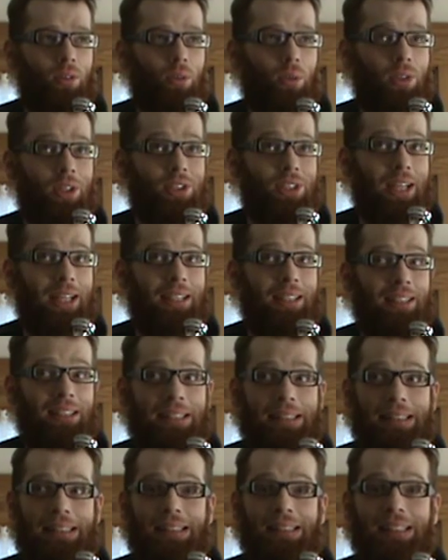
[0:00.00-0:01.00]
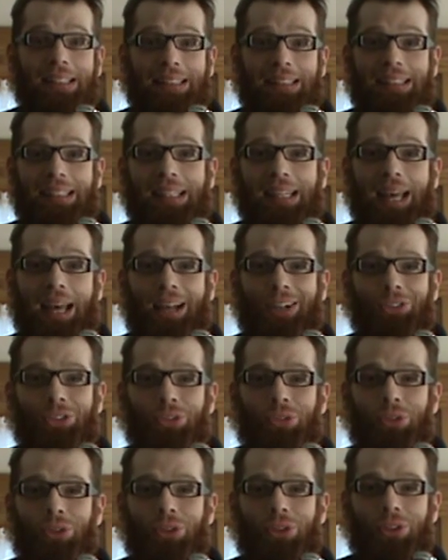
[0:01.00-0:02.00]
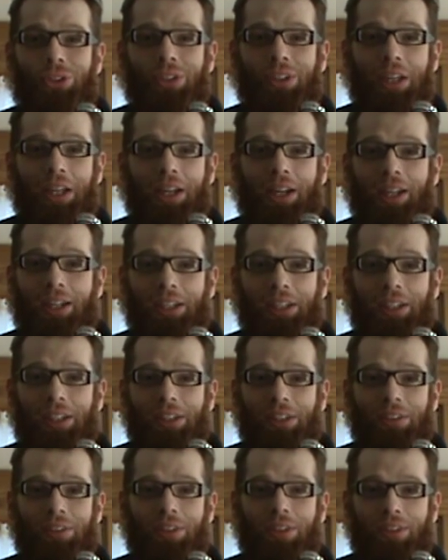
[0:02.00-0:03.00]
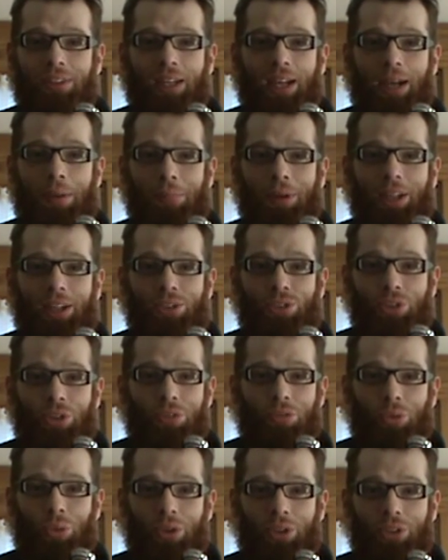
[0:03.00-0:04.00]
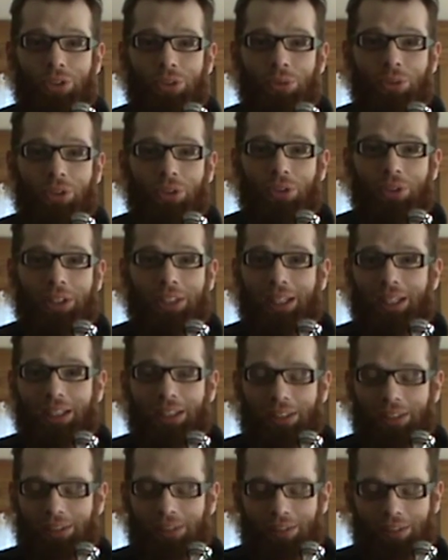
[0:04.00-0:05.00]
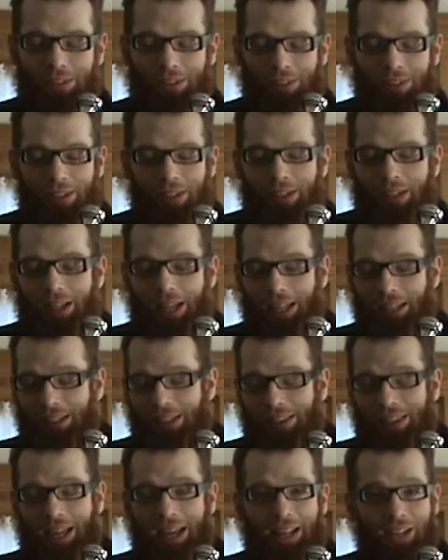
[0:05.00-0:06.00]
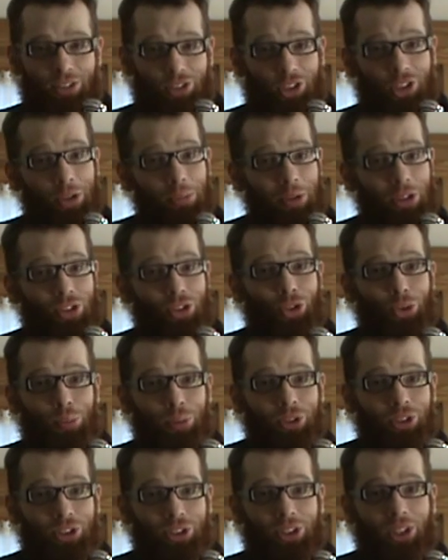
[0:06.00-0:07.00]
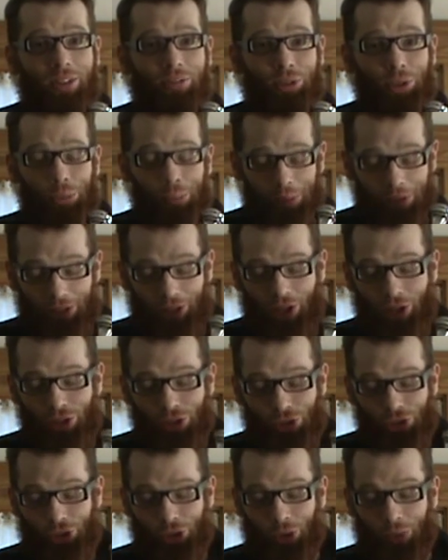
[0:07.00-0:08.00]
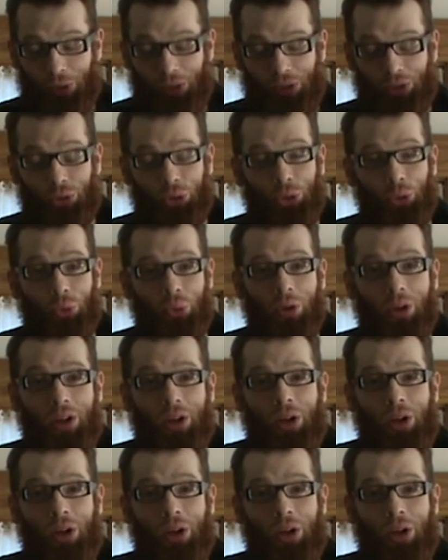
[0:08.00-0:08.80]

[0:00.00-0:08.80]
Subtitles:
is that? The E natural and any combination of 1, 2, and 3. Any of that is going to be super stuffy because you're going through